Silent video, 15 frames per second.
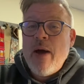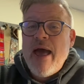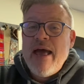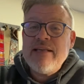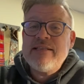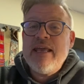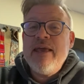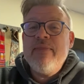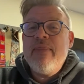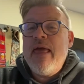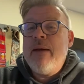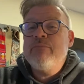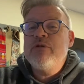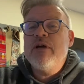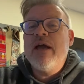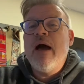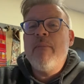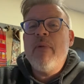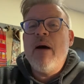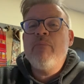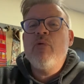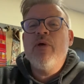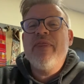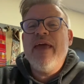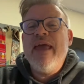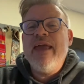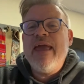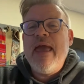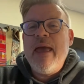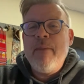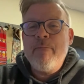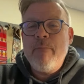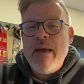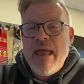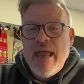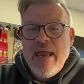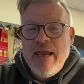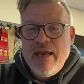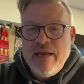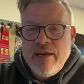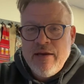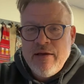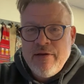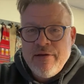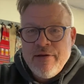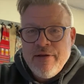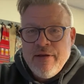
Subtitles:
asking them to come up with a campaign